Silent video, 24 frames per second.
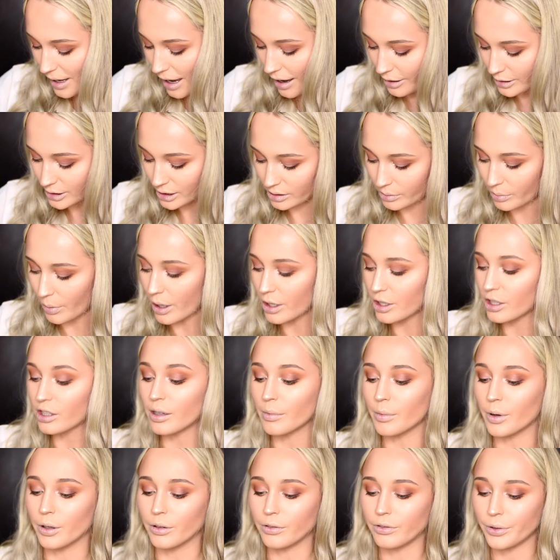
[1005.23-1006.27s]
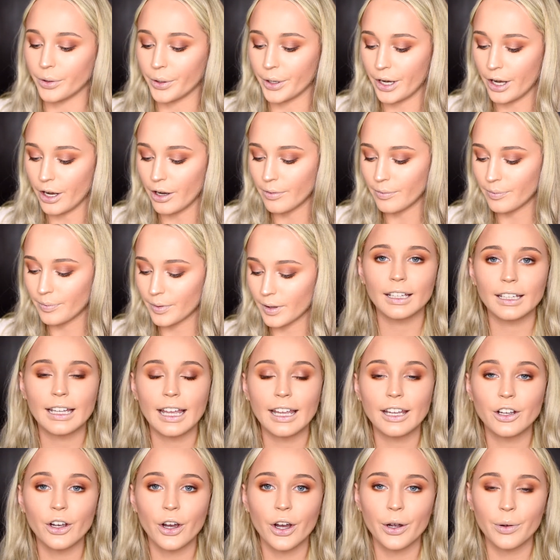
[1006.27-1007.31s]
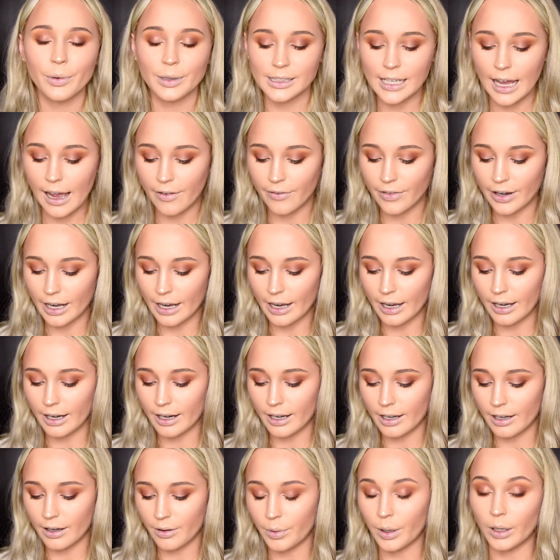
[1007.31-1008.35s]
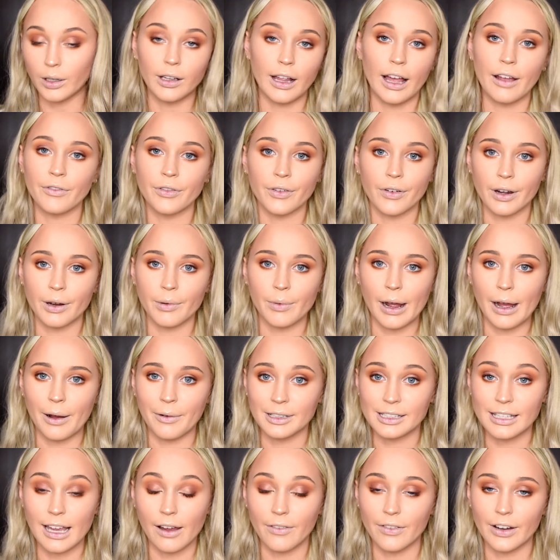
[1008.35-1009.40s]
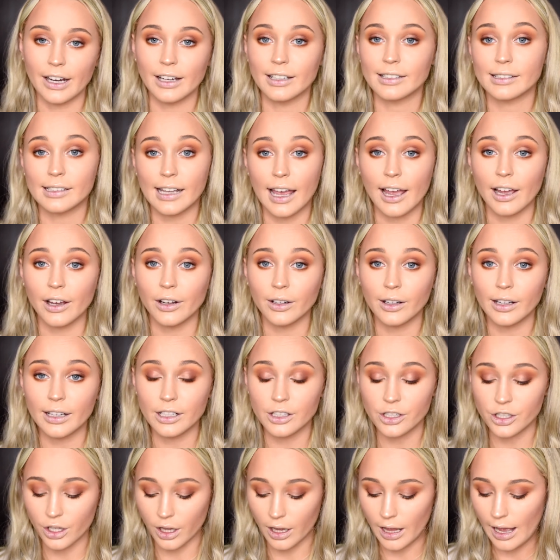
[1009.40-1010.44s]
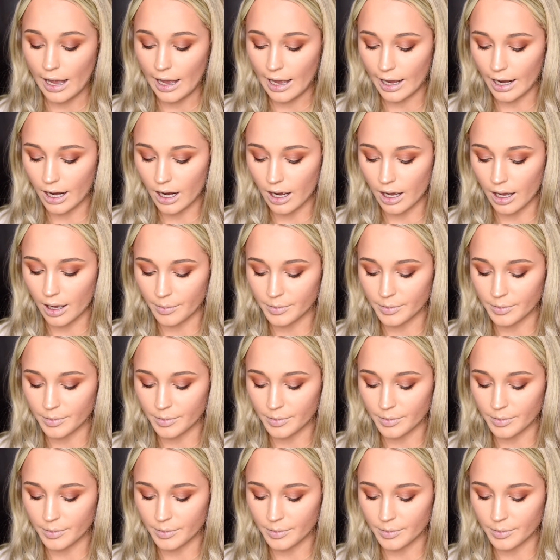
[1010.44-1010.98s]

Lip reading: I'll swatch them all for you. Kiko was having, well, everywhere was having a sale in July,